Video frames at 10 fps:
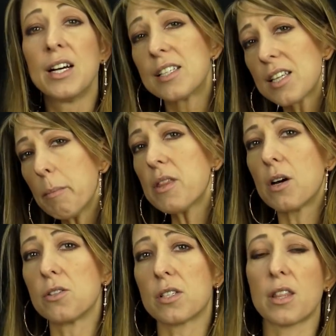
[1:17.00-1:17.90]
Some of
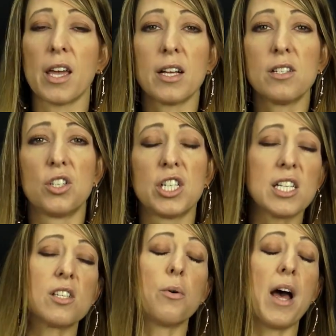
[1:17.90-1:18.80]
those things
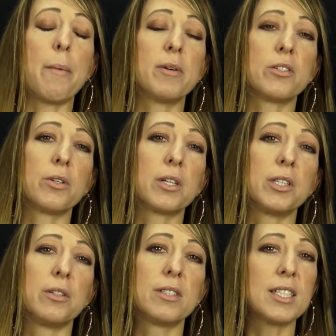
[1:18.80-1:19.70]
just so happen to
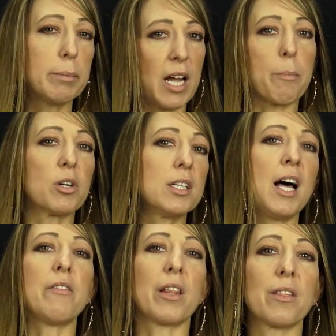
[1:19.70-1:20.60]
include September
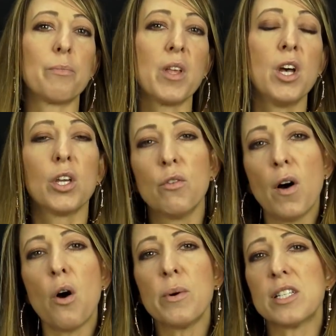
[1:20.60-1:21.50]
11th. You've
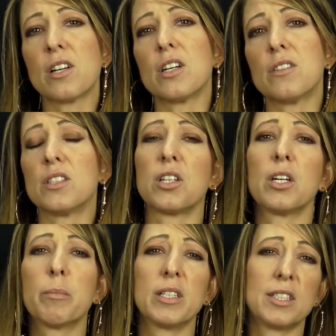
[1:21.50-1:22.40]
always heard the
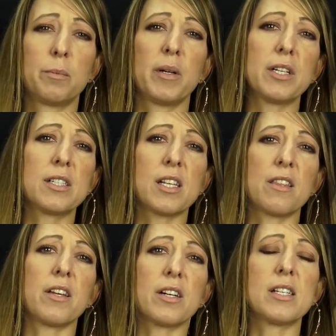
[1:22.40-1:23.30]
term conspiracy
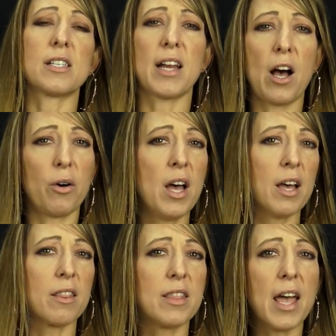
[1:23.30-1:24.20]
theorist and how
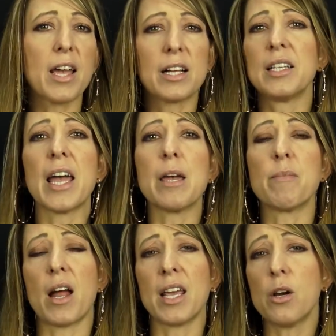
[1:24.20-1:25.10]
they claim
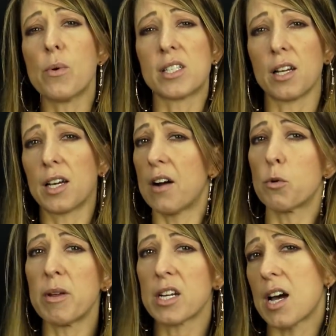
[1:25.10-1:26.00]
that it was a
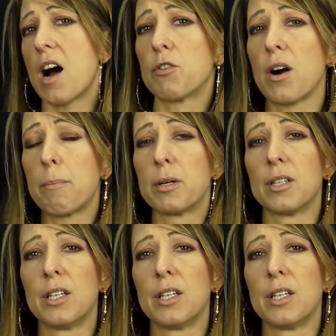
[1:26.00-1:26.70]
government cover-up.